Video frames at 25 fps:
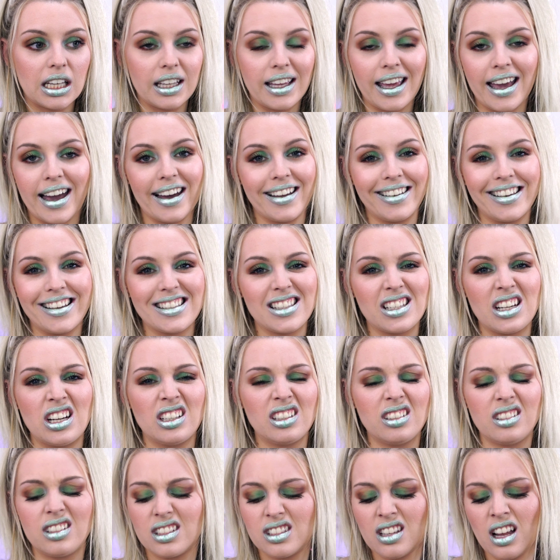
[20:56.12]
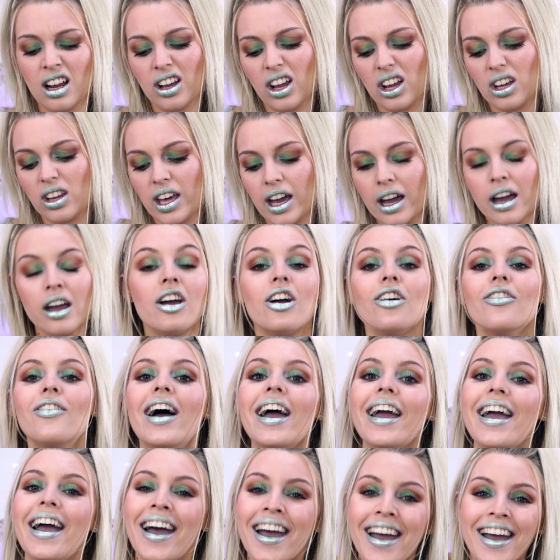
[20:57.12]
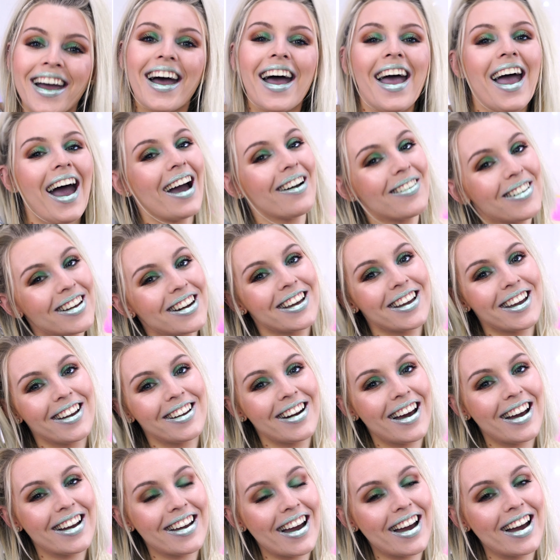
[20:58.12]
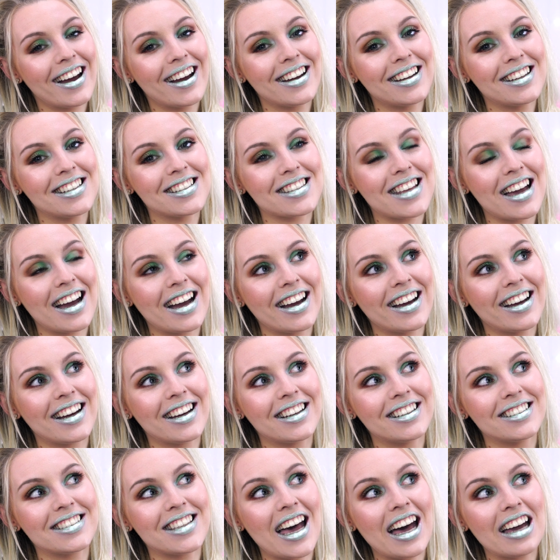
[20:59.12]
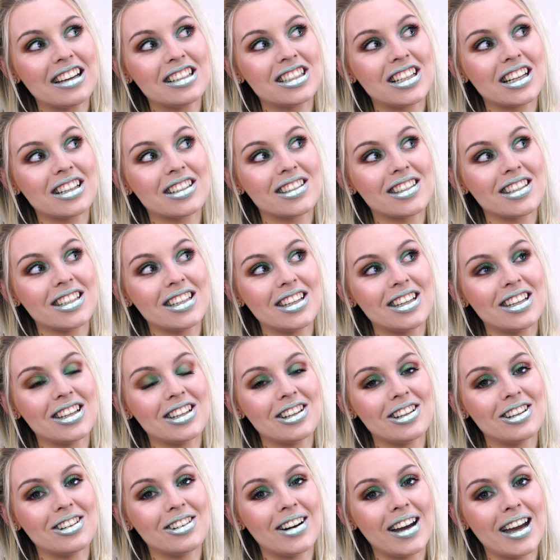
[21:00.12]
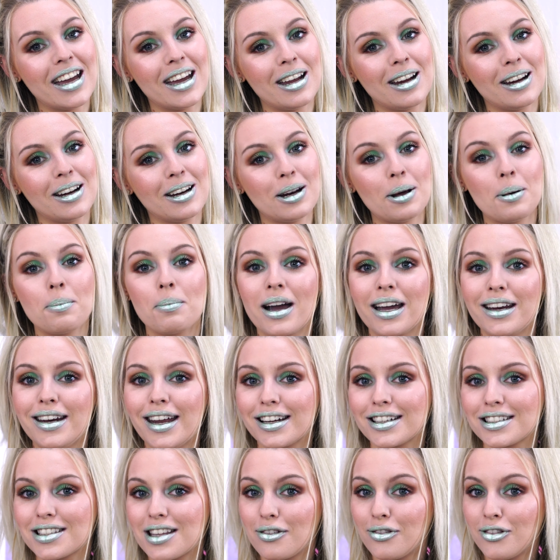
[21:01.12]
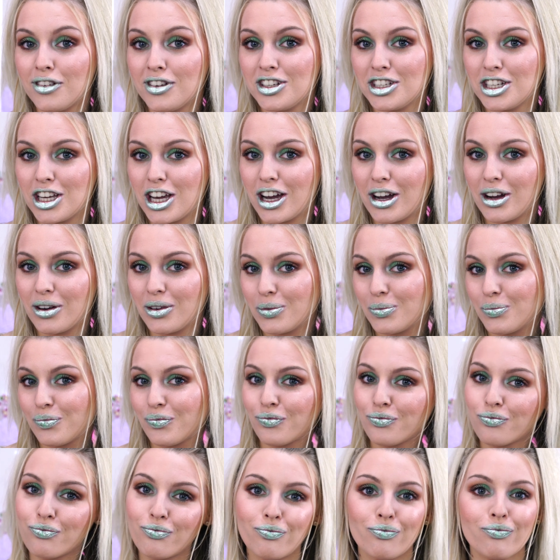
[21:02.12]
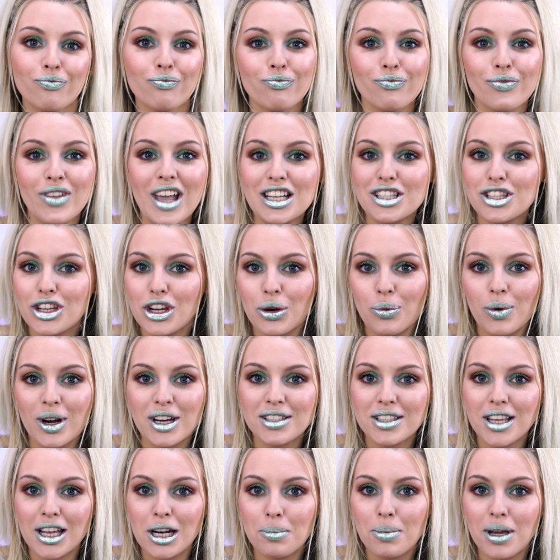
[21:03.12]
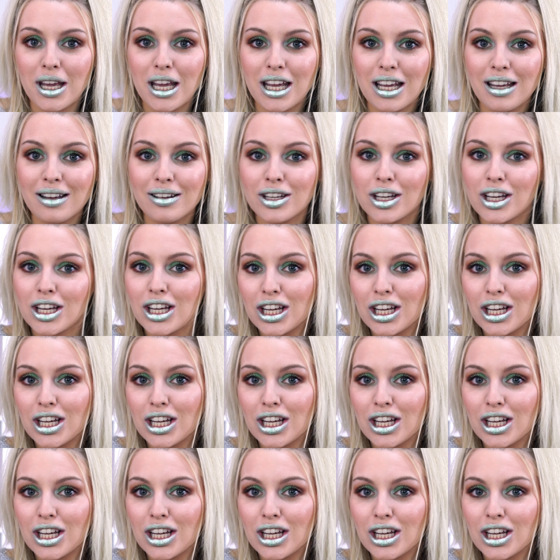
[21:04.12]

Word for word: yeah, let's not go there. Right, I'm gonna go now, guys, and I shall see you in my next video. Don't know where it's gonna be,